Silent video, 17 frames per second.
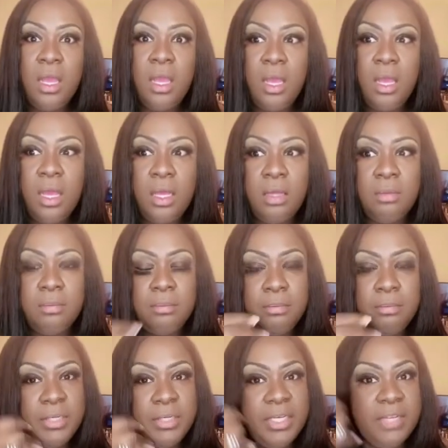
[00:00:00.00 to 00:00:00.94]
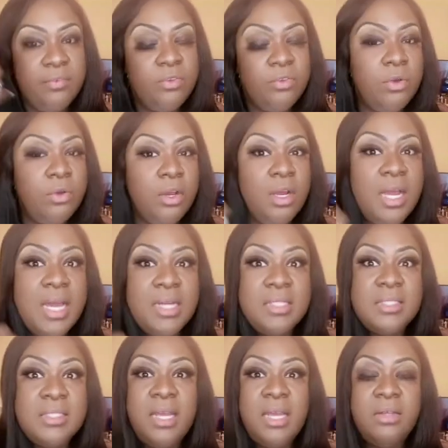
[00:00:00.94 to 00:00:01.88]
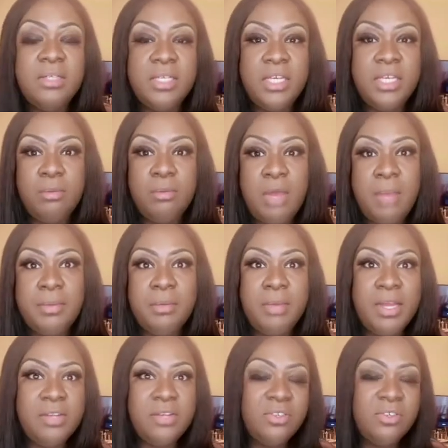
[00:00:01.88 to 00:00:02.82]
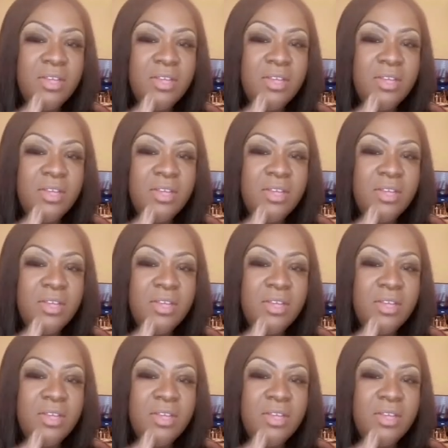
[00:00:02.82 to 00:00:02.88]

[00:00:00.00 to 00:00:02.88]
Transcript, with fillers: Um, but if you are out of town, then get a property manager.